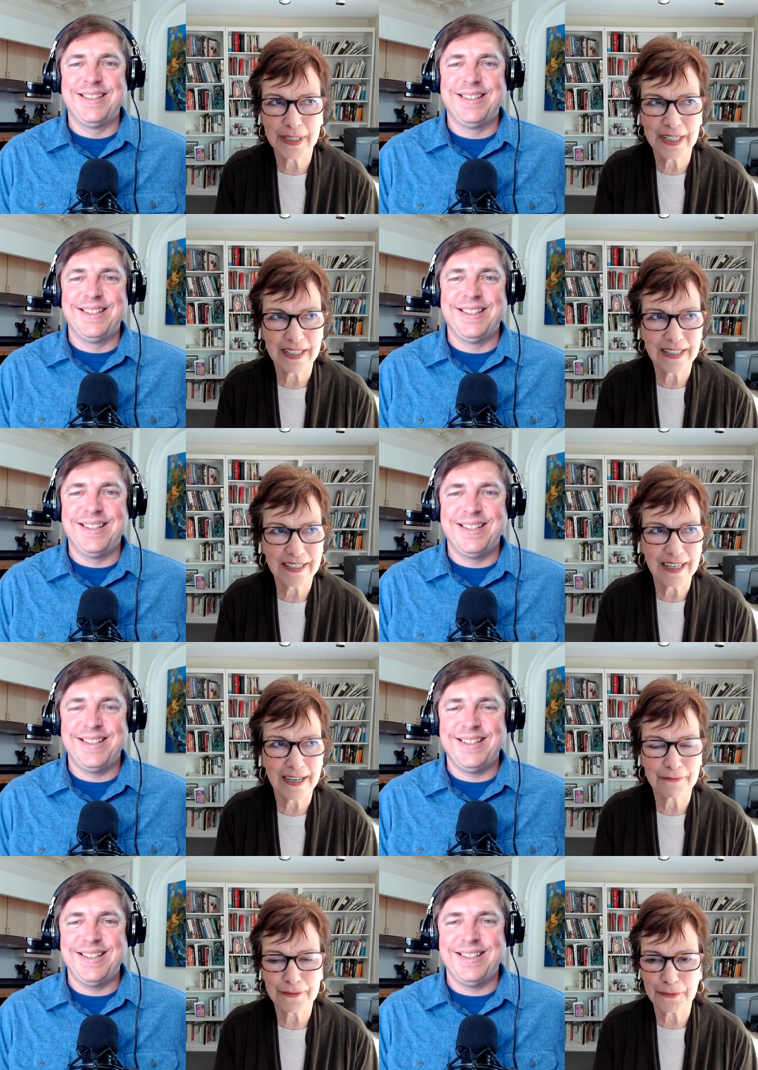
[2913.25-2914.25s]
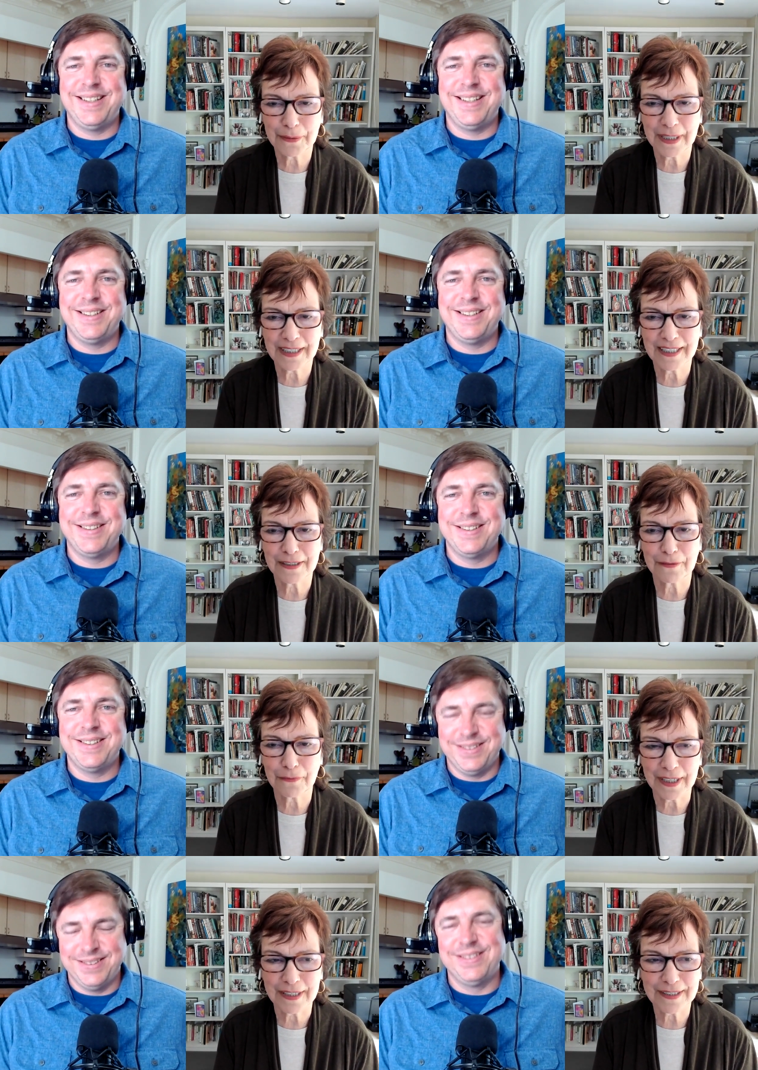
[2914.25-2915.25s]
Speaker 1: you're reading after a while because
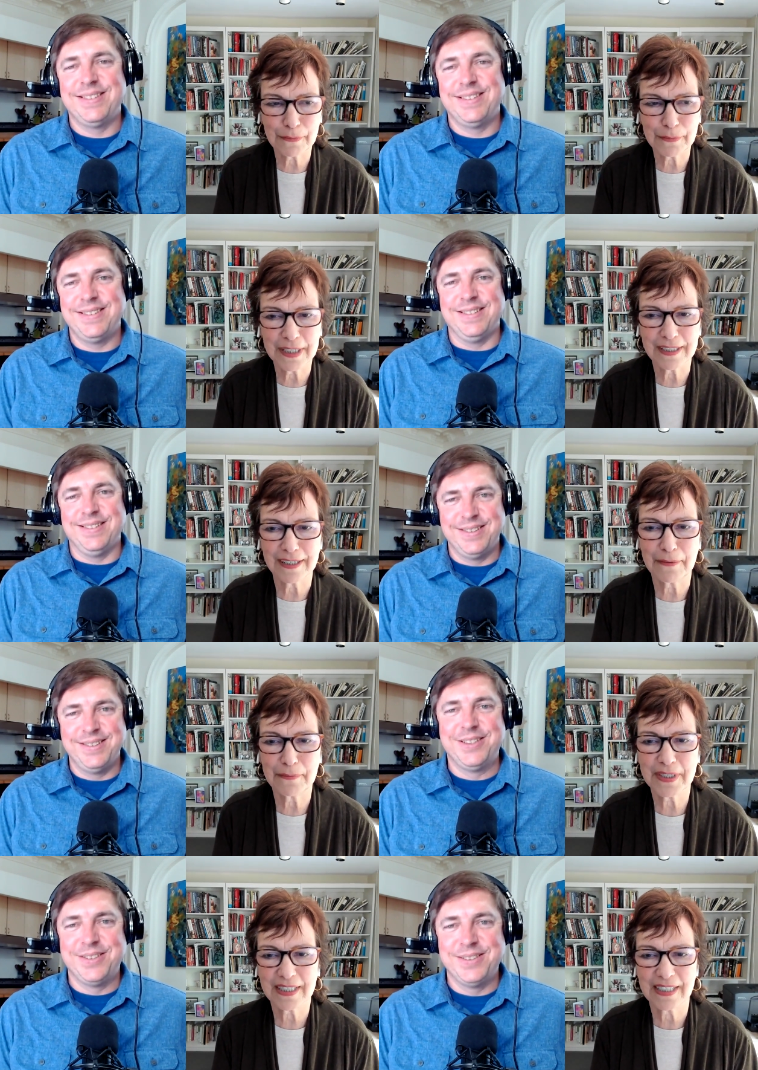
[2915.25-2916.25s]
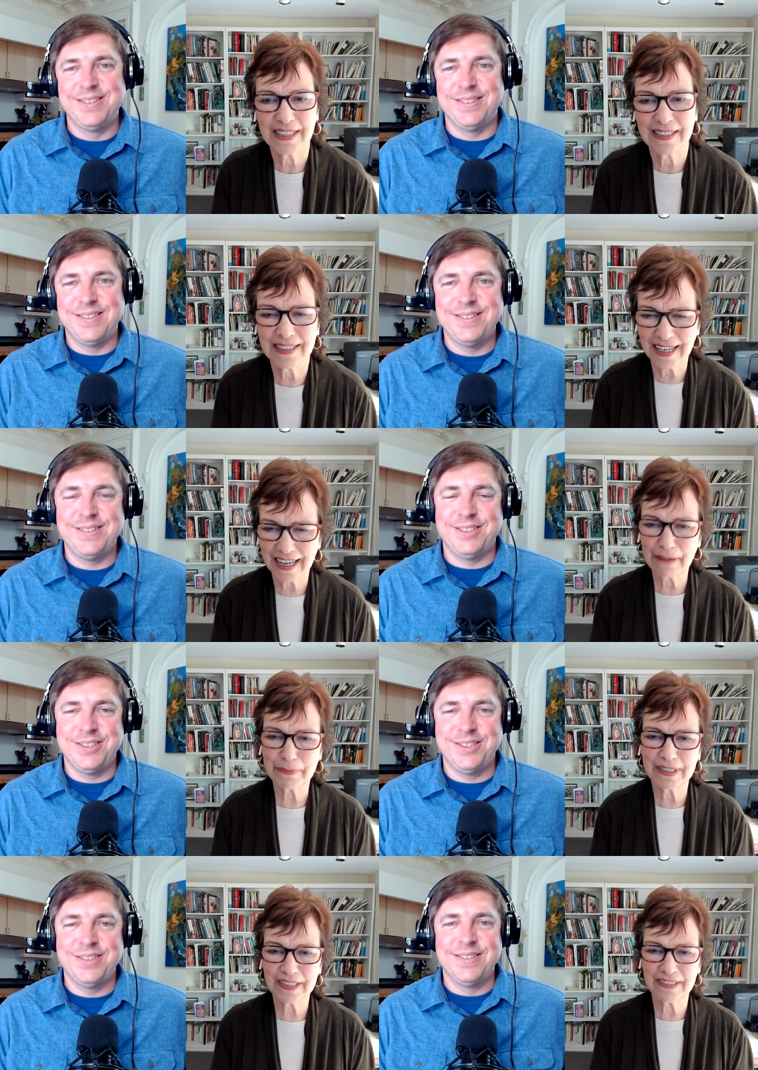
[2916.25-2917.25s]
you've read it so many times. Does that
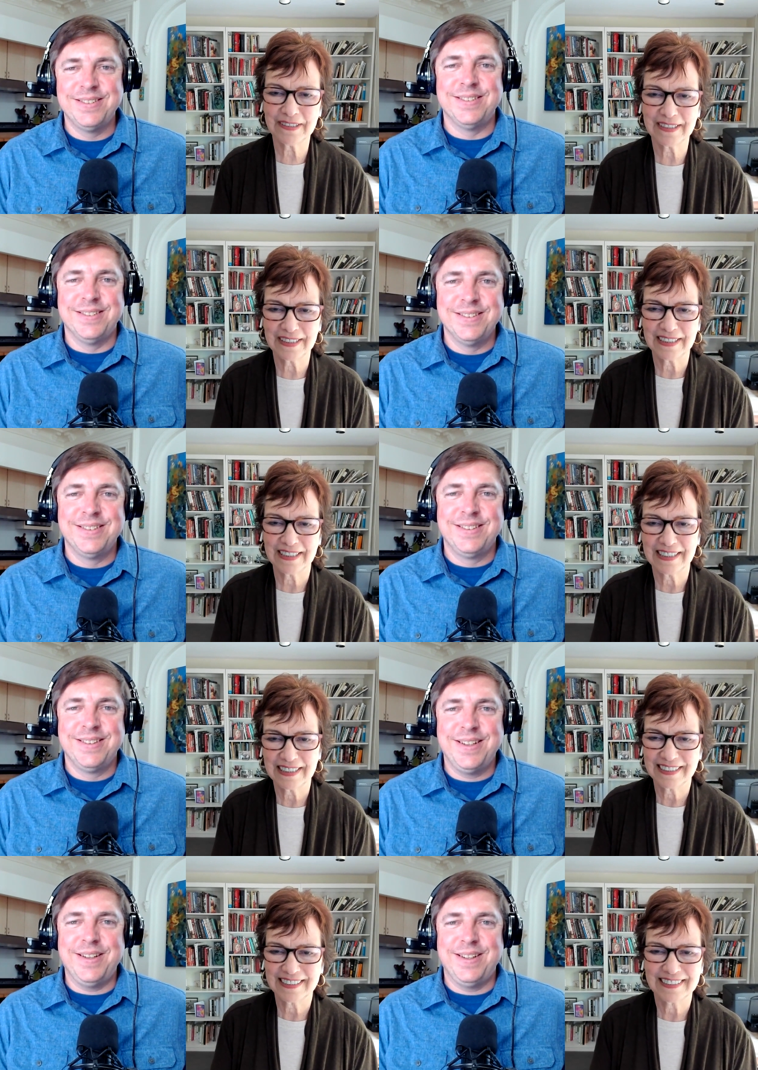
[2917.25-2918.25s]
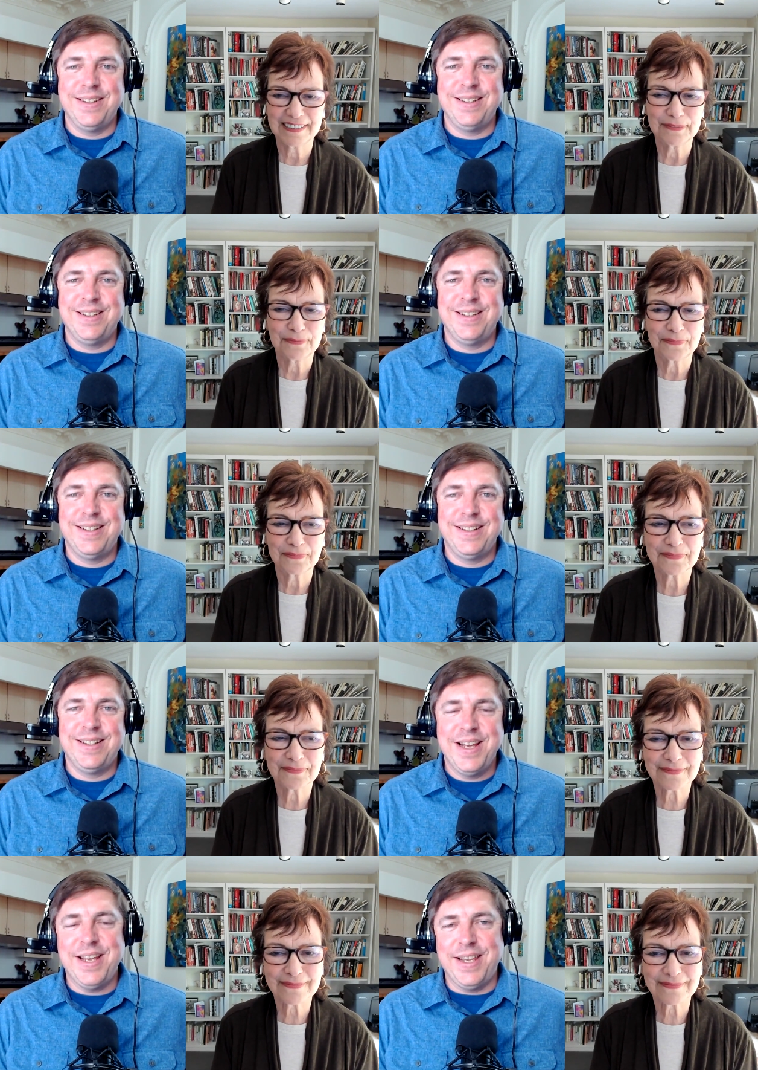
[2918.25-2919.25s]
happen to you?
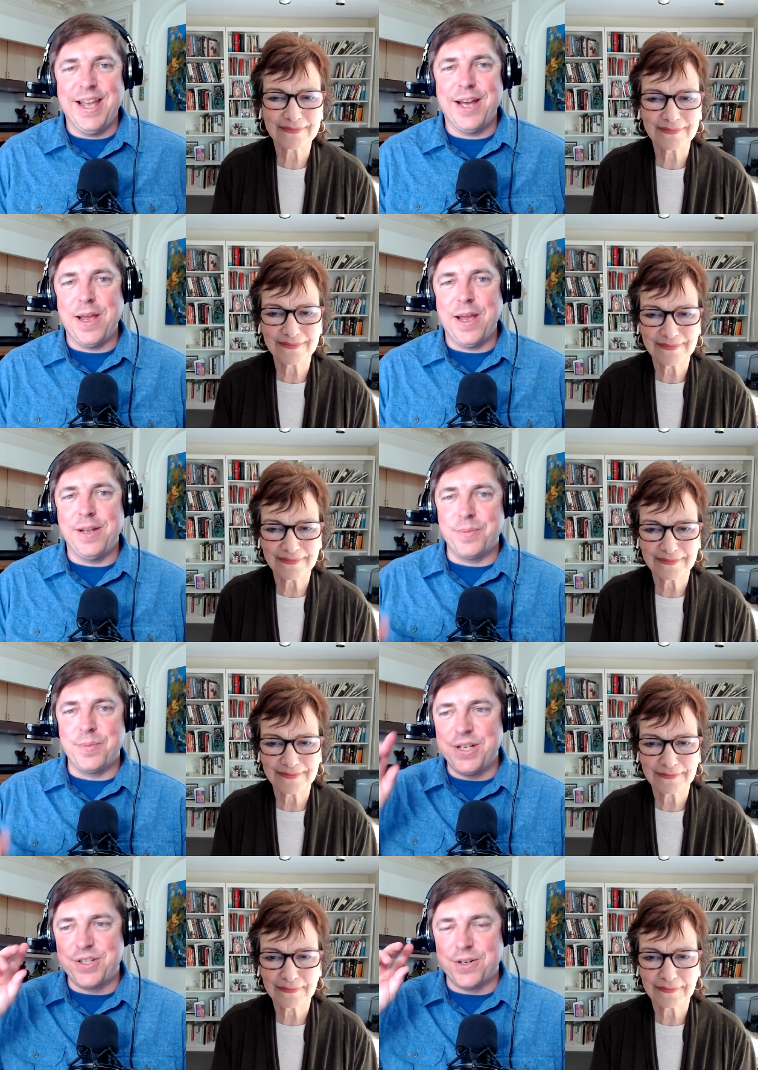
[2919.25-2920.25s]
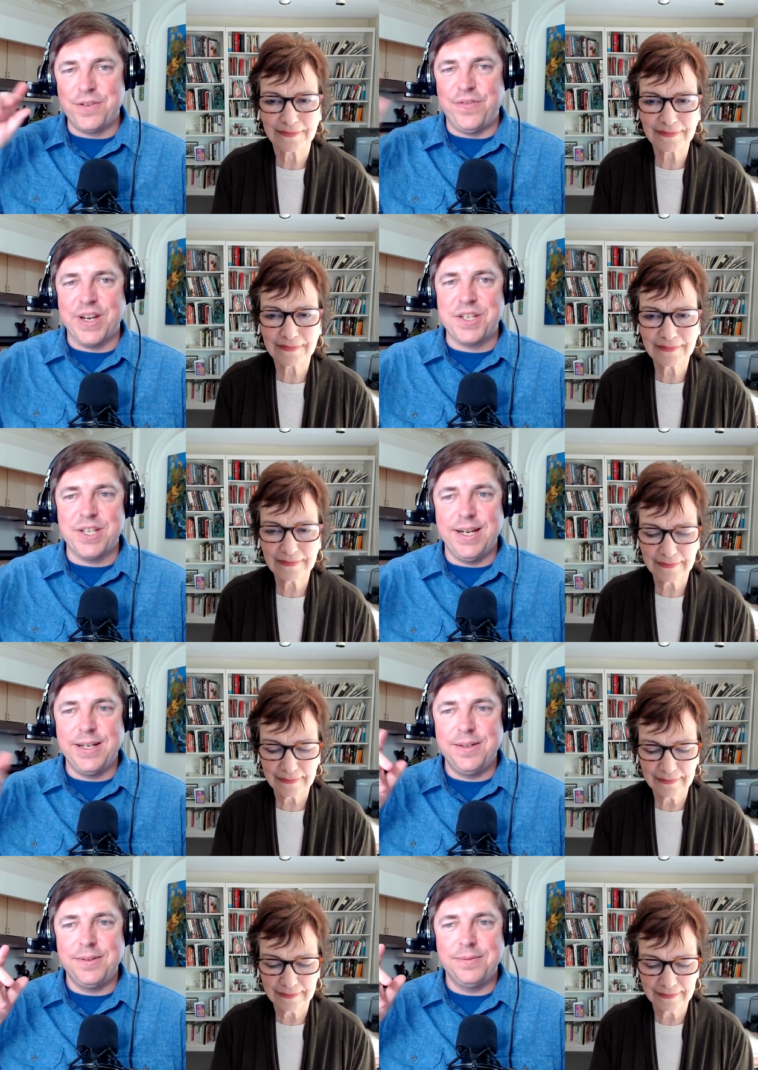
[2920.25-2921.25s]
Speaker 2: Yeah, and your brain starts fixing
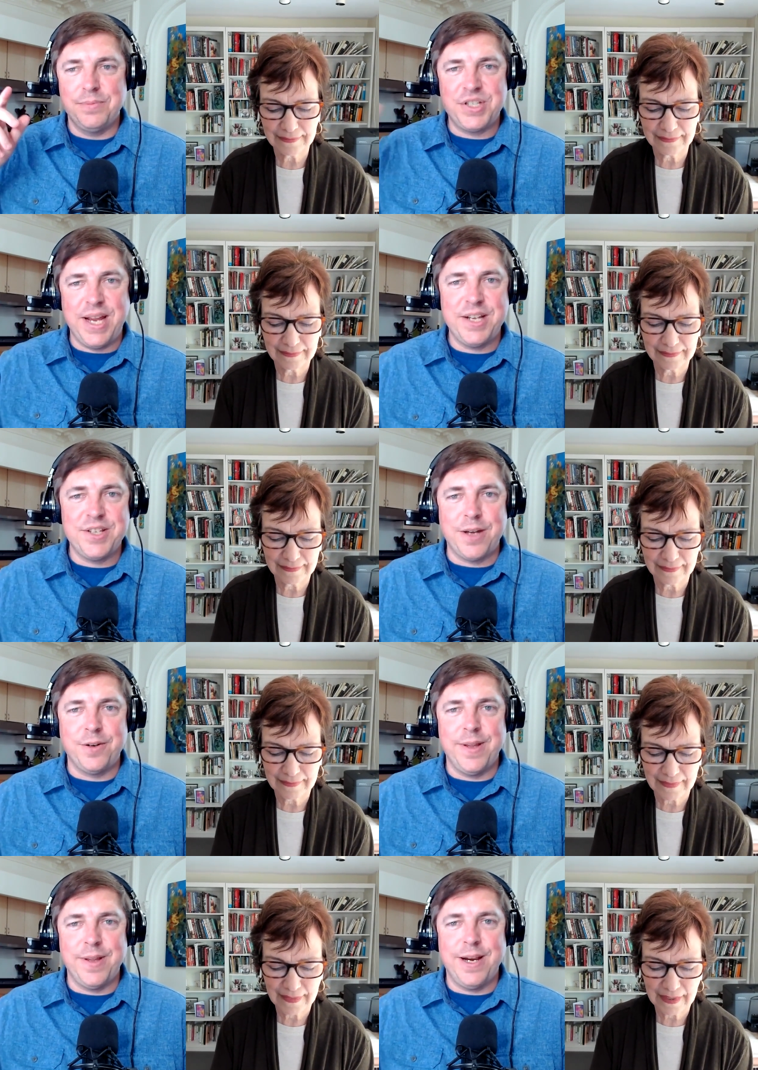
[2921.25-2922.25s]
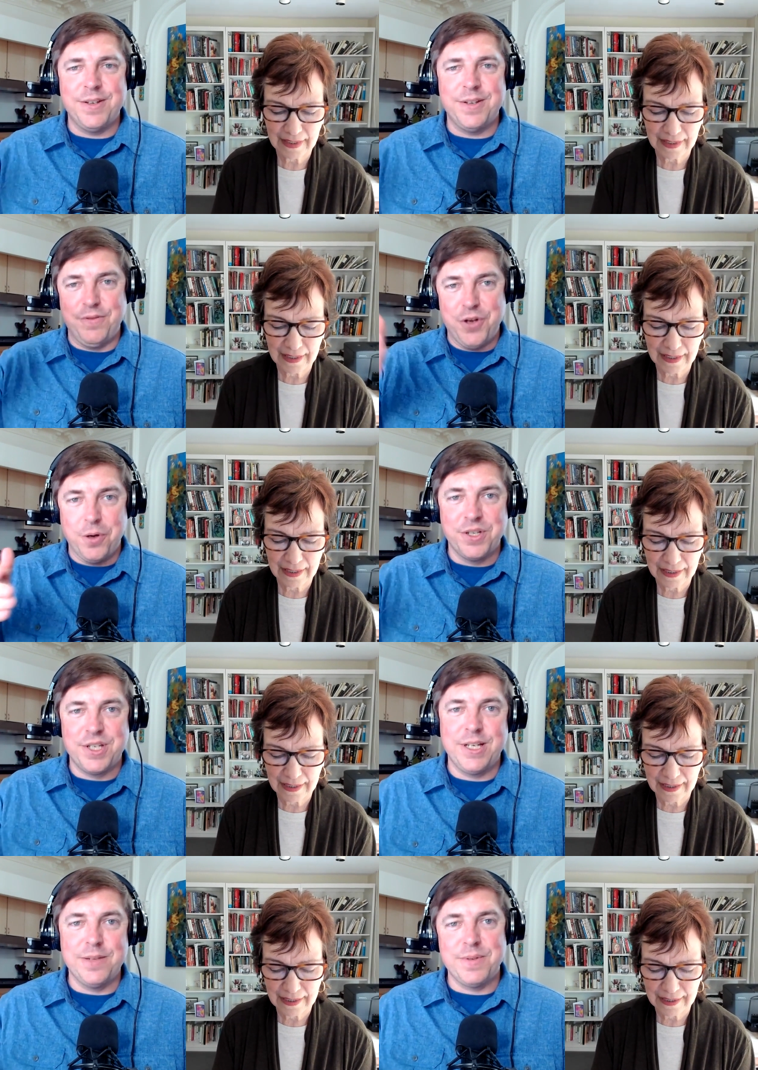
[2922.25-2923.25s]
mistakes that are there instead of
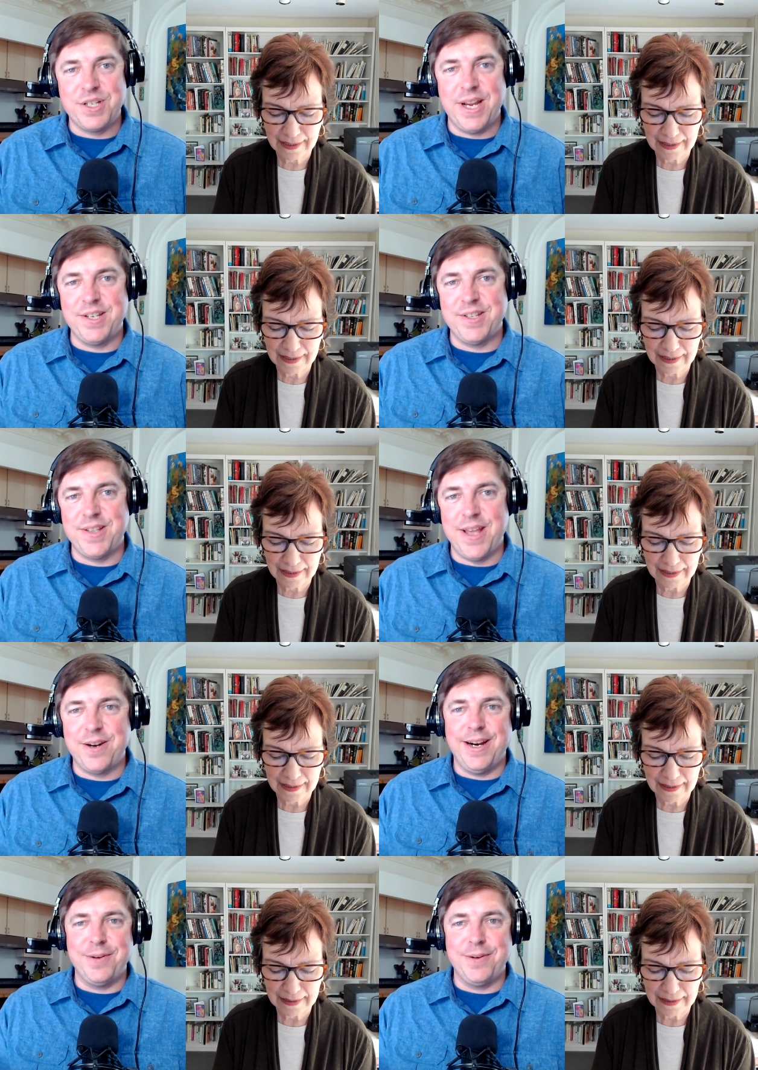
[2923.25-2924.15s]
noticing the mistakes that are there,